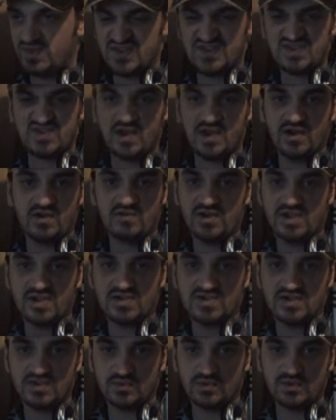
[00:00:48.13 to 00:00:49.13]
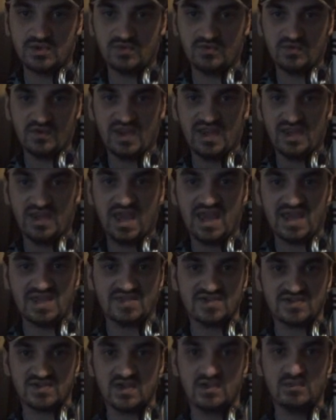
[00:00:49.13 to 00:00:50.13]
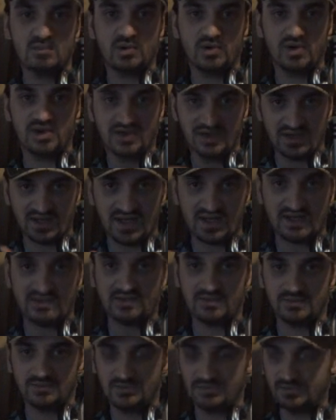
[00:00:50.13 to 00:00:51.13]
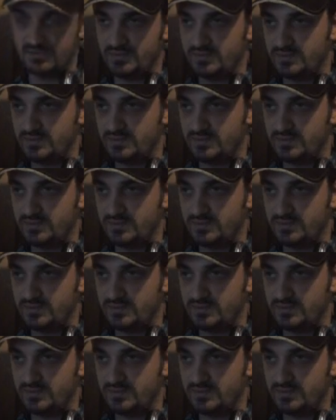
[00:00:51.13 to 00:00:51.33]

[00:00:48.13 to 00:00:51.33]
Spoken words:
the start of it till you've hit a certain point, and then